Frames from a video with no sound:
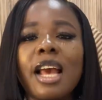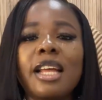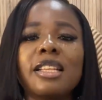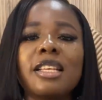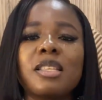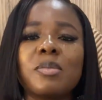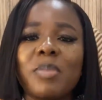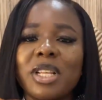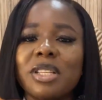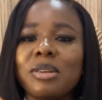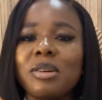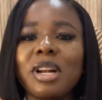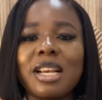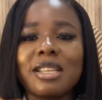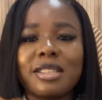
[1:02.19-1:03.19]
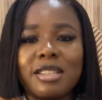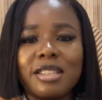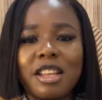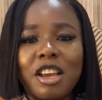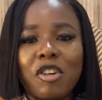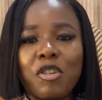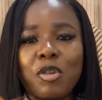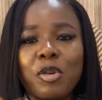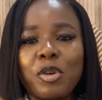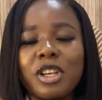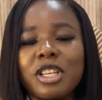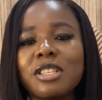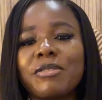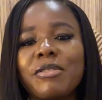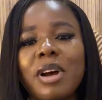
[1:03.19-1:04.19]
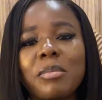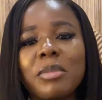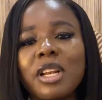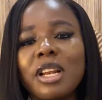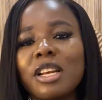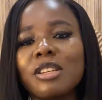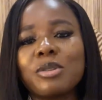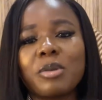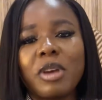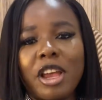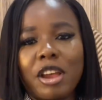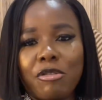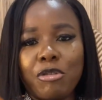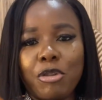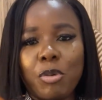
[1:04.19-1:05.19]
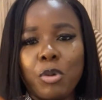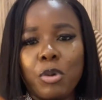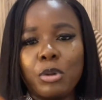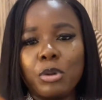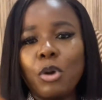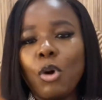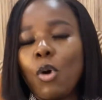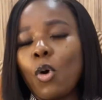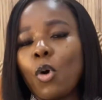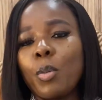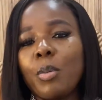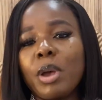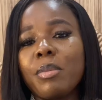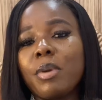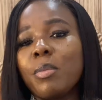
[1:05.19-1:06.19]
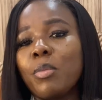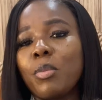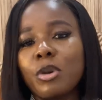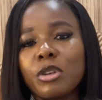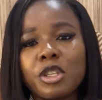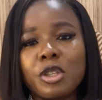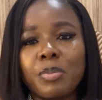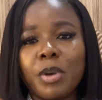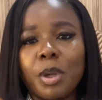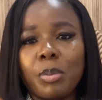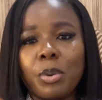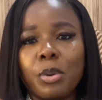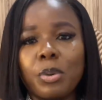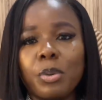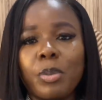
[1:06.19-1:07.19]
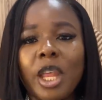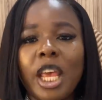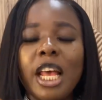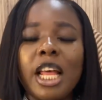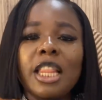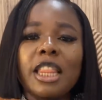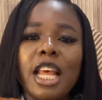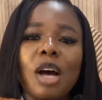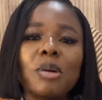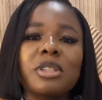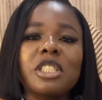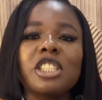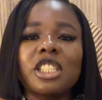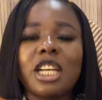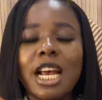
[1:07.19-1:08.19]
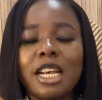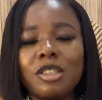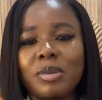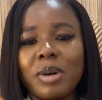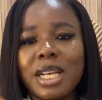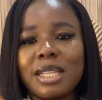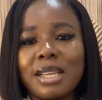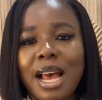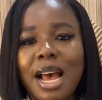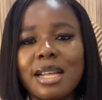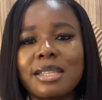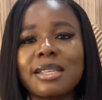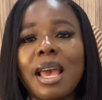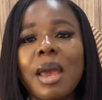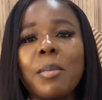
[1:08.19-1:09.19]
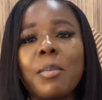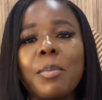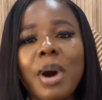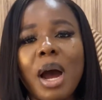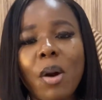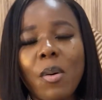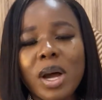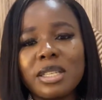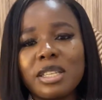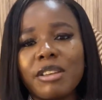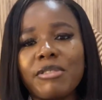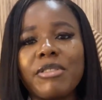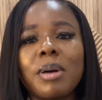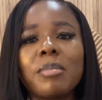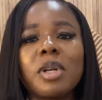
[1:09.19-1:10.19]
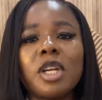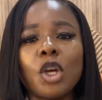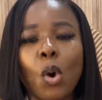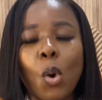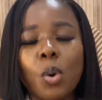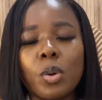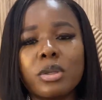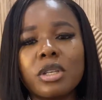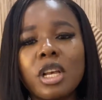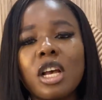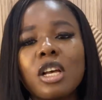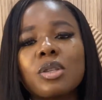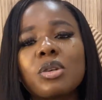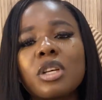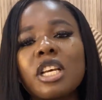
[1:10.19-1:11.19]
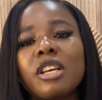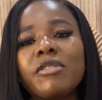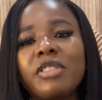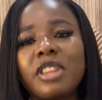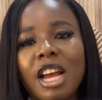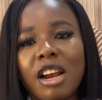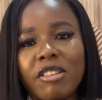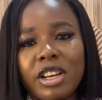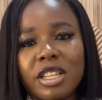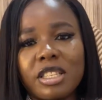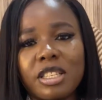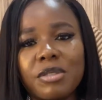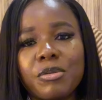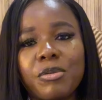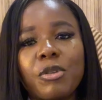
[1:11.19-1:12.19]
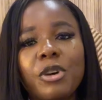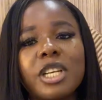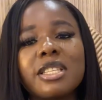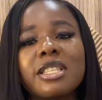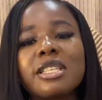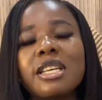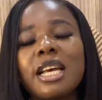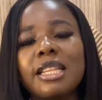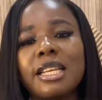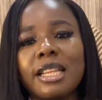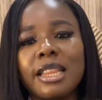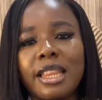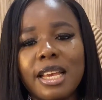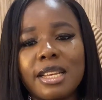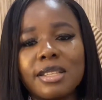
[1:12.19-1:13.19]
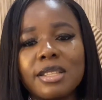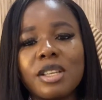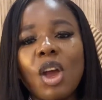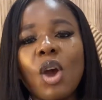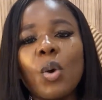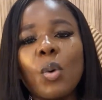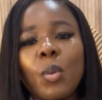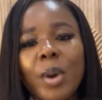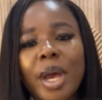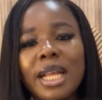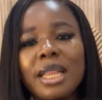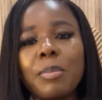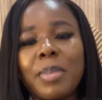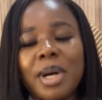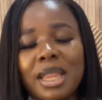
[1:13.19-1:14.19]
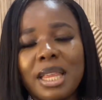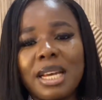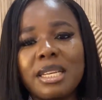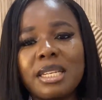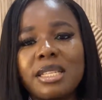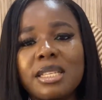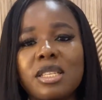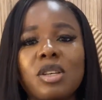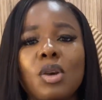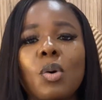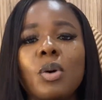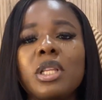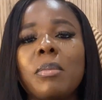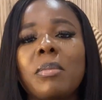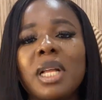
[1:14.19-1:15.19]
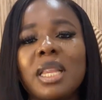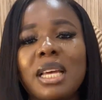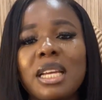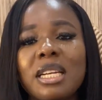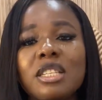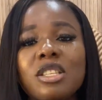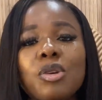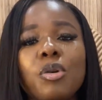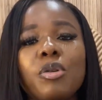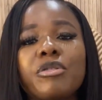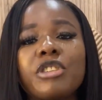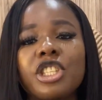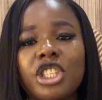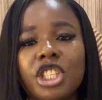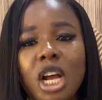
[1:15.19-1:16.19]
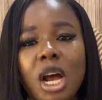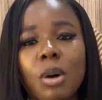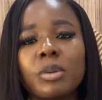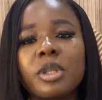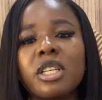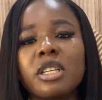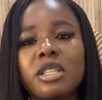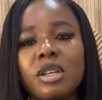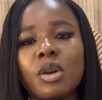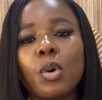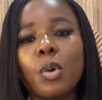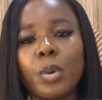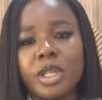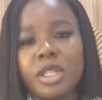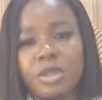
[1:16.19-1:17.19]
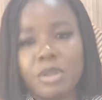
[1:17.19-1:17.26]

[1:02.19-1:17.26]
This particular scenario is familiar to everyone, or maybe most people. Now, the Child Rights Act empowers a family court to give directive for a DNA test where the paternity or the maternity of a child is in question.